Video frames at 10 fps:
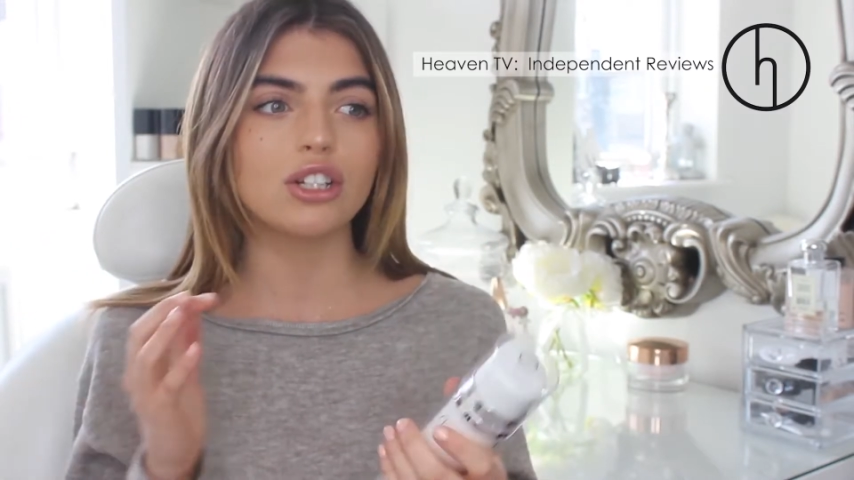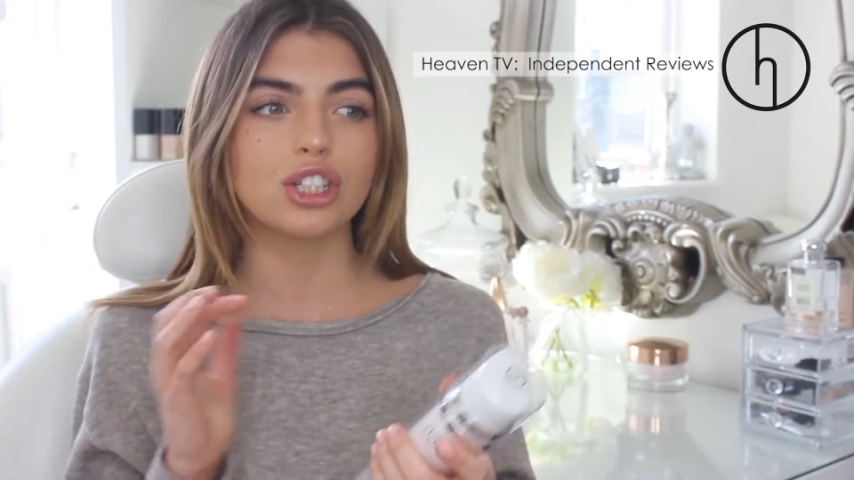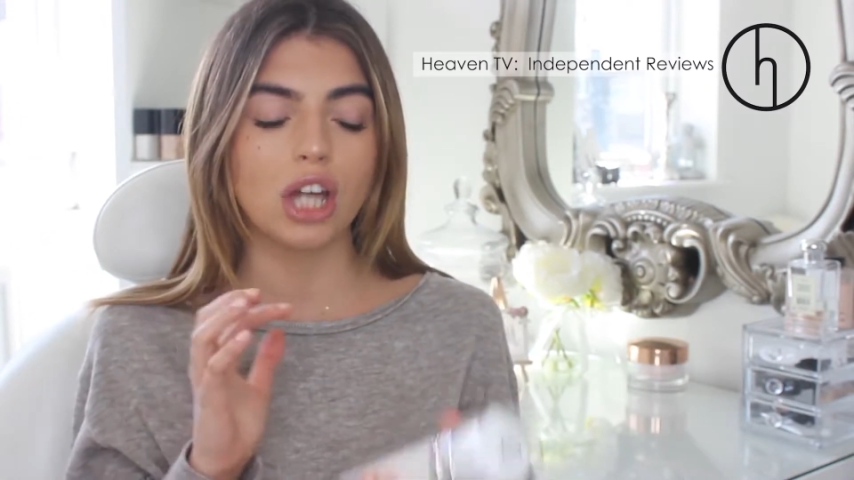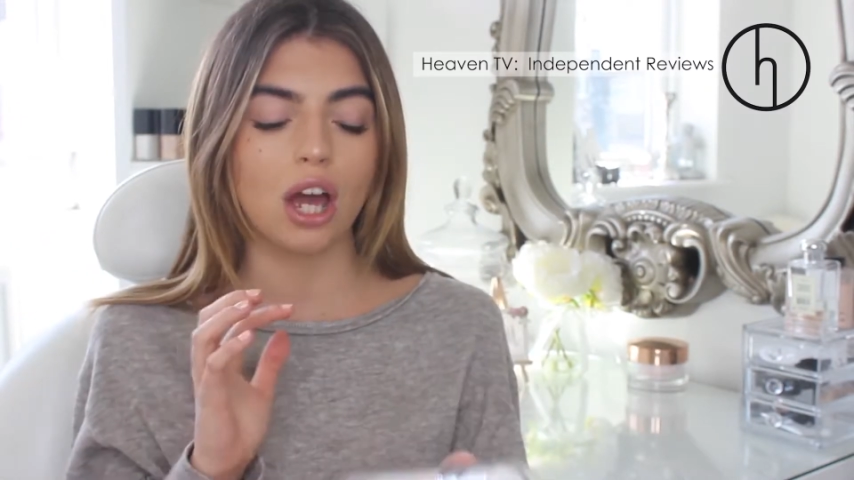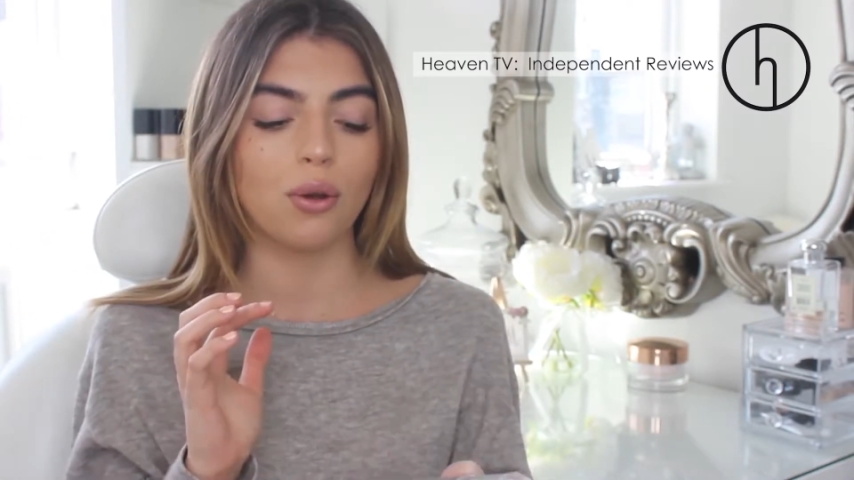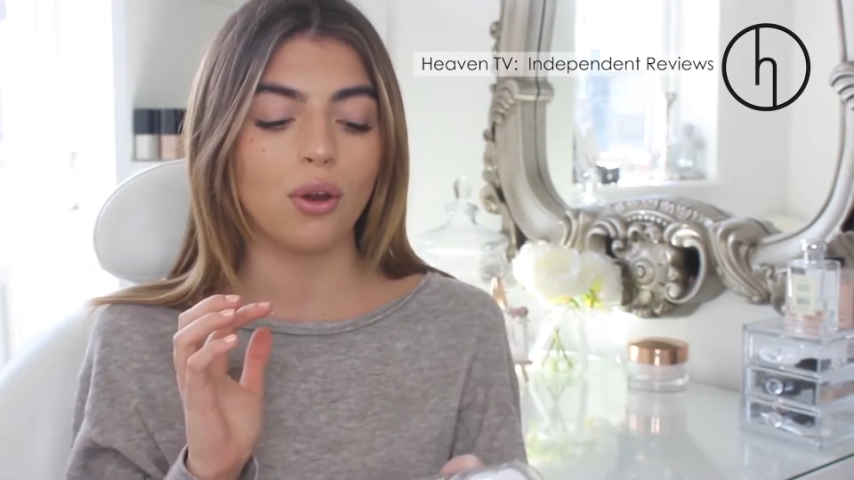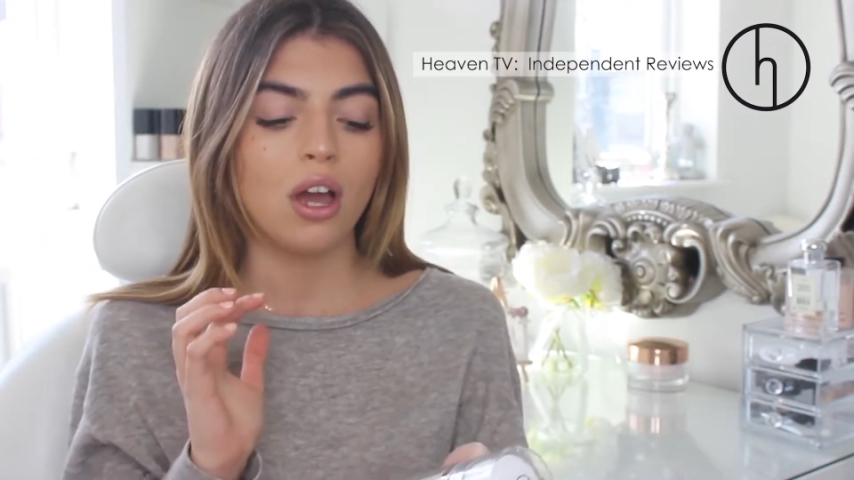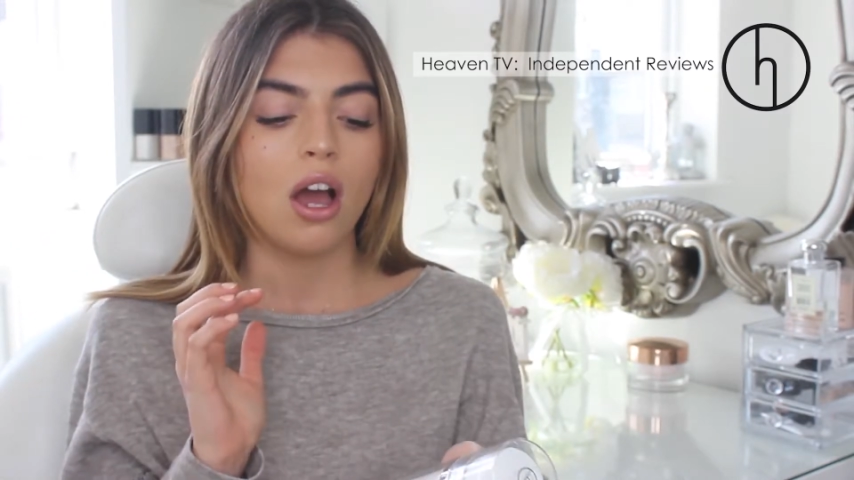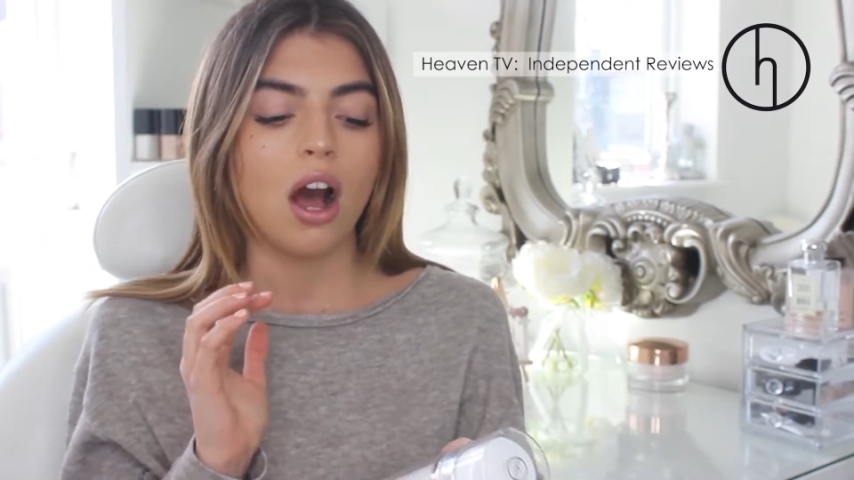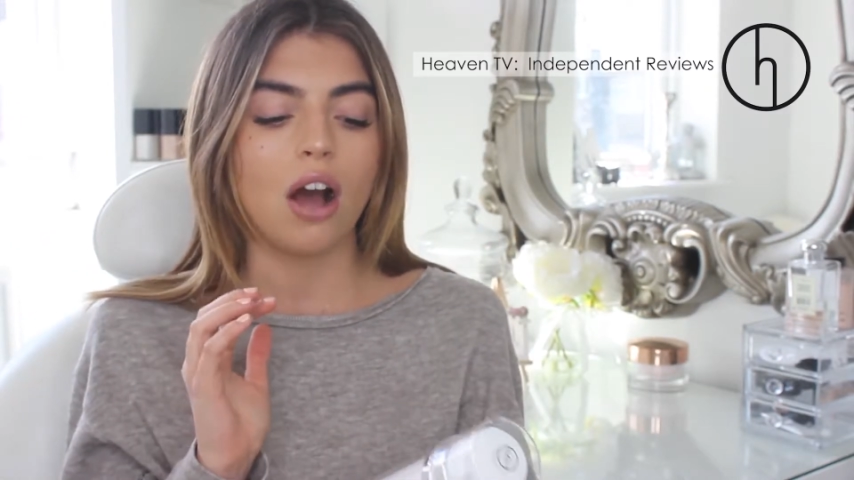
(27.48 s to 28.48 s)
So
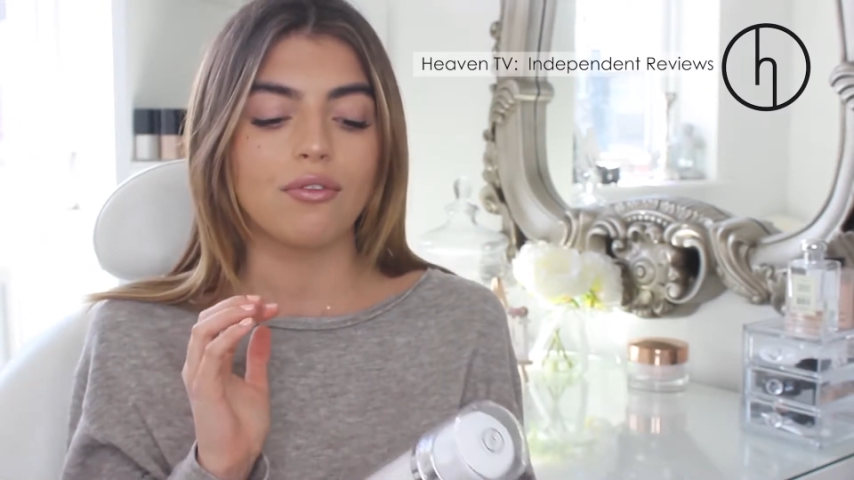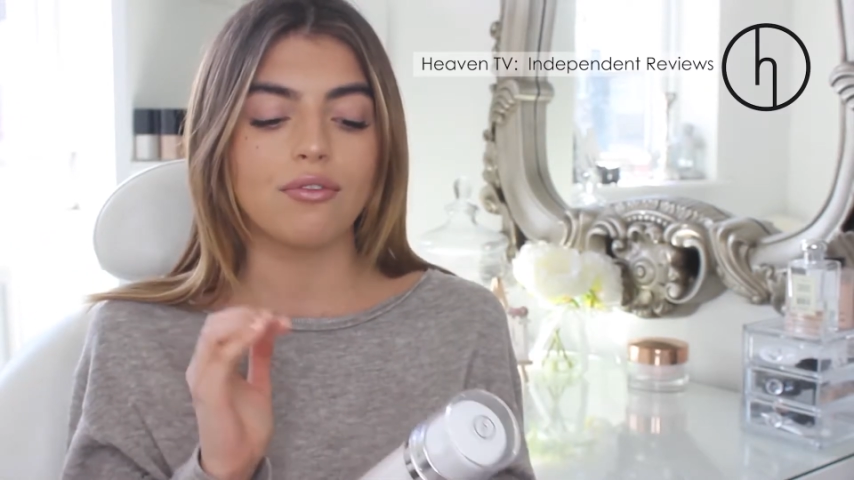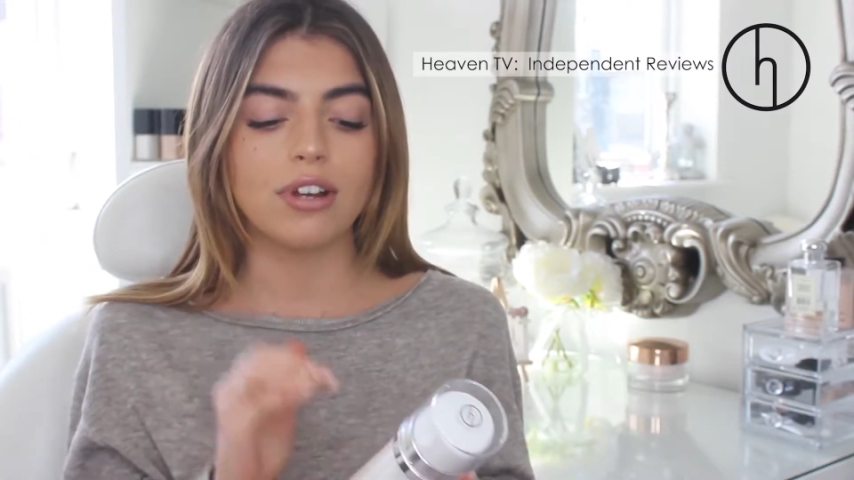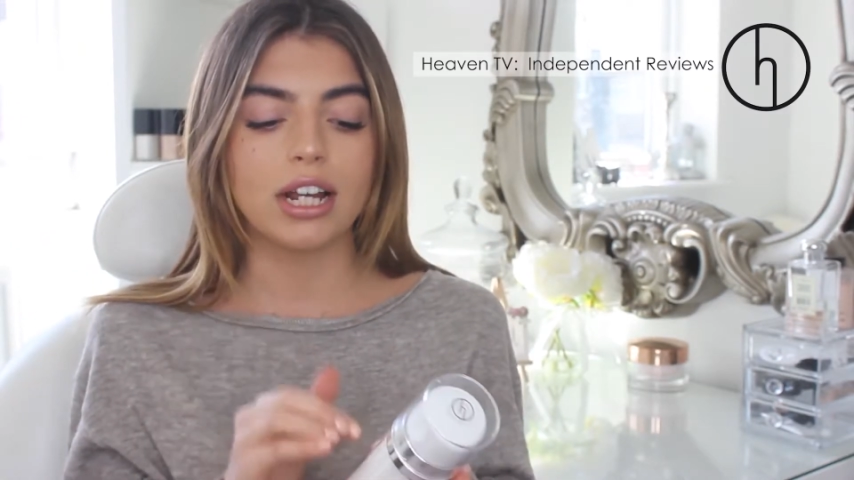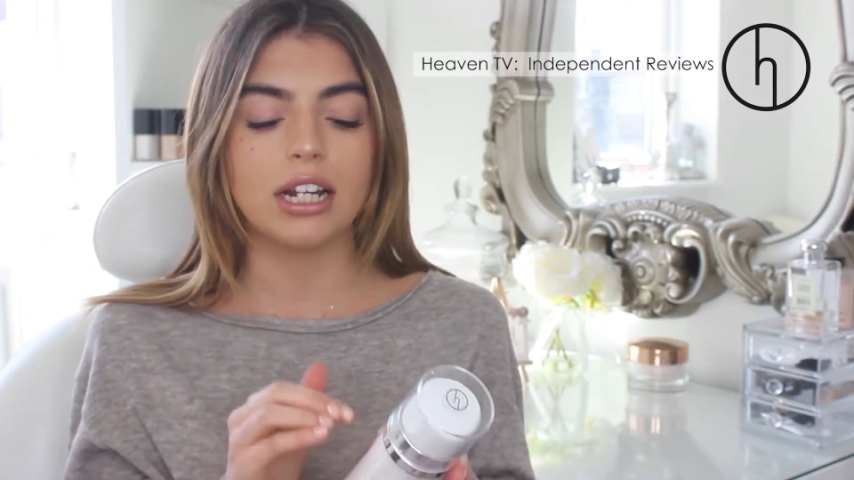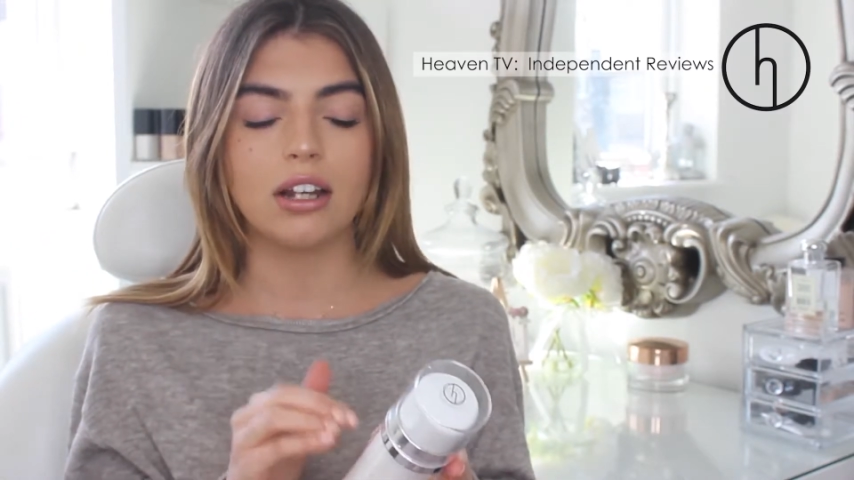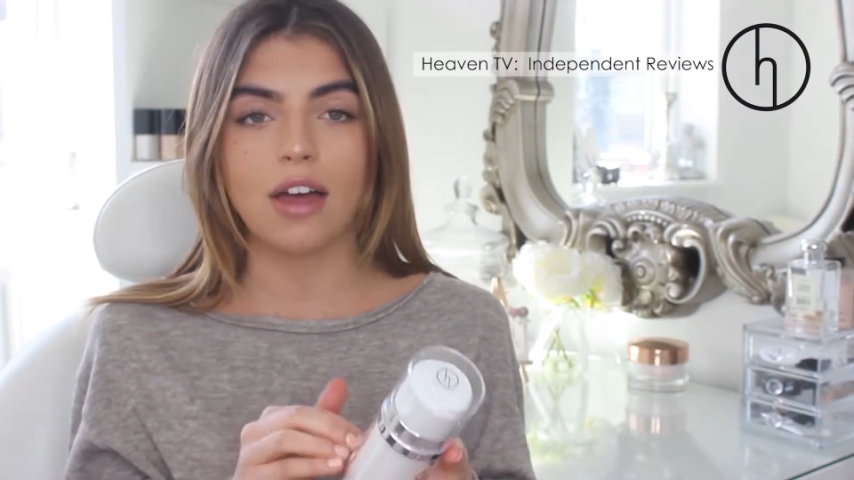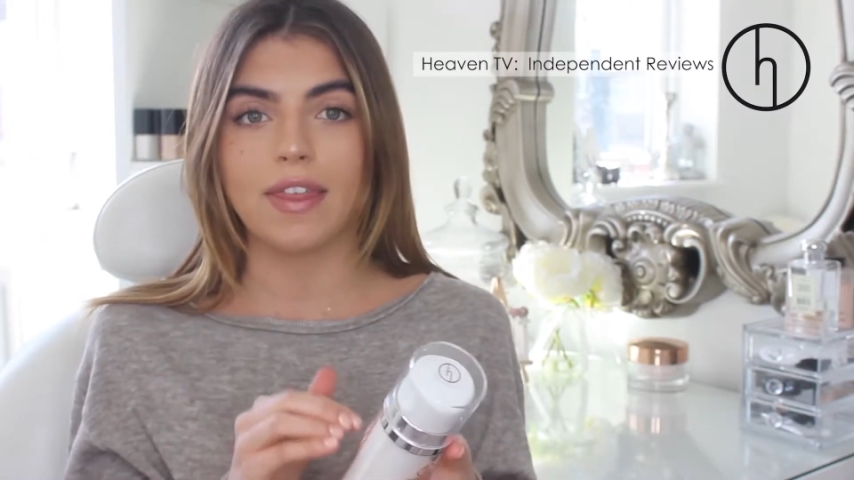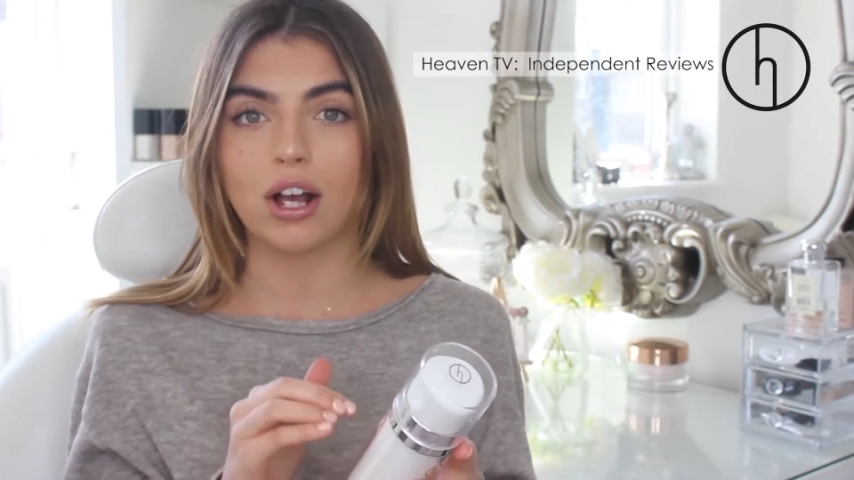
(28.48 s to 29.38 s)
I really like